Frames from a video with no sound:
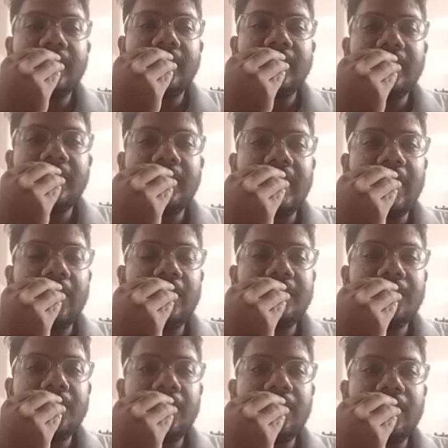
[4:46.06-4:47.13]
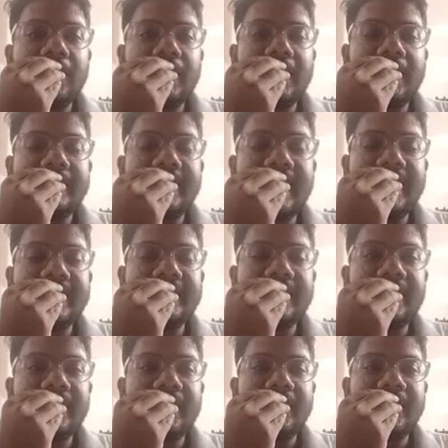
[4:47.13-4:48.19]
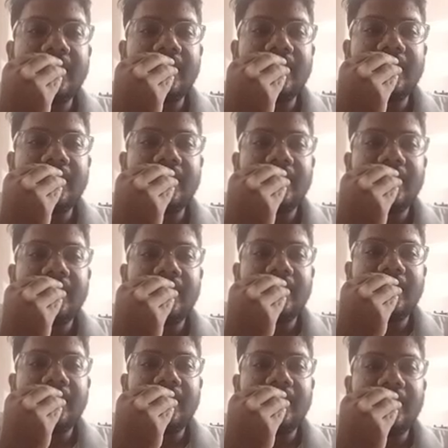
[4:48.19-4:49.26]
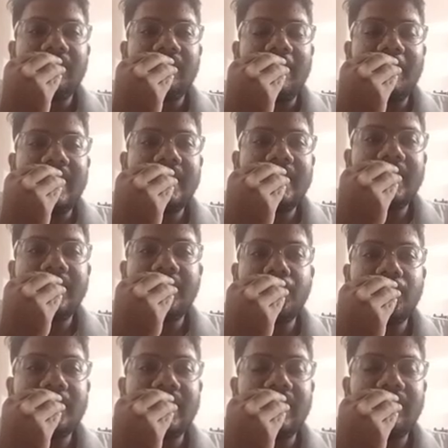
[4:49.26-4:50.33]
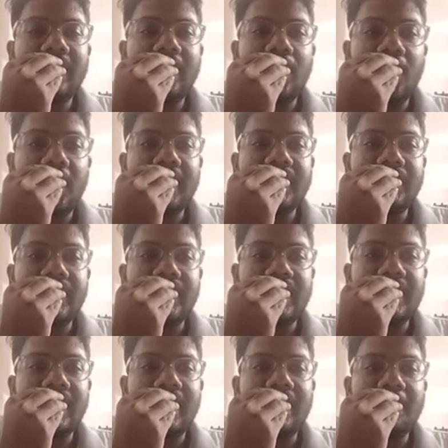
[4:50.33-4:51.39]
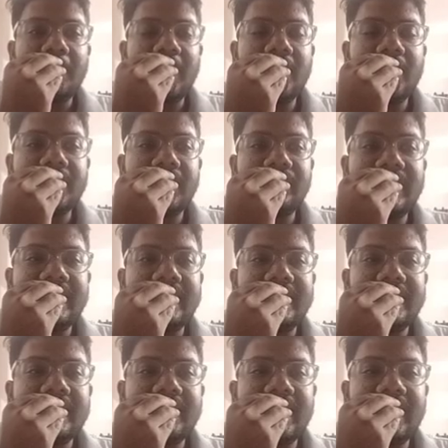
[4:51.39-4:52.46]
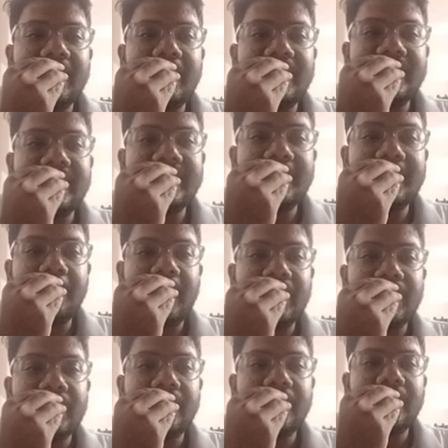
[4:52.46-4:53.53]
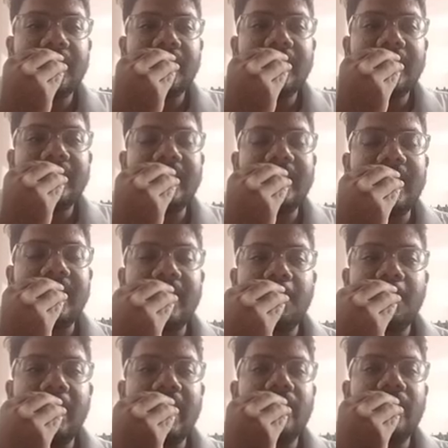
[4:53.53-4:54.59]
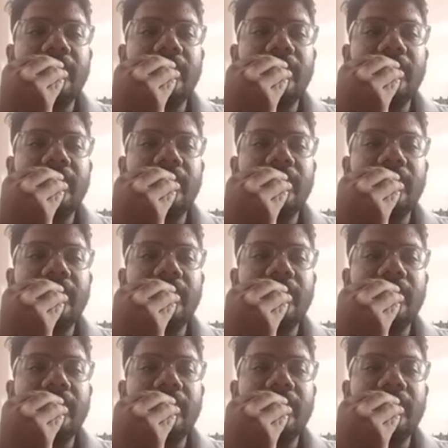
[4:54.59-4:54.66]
she also says that women do suffer a lot in general because of this gender-based discrimination. Then, Plea for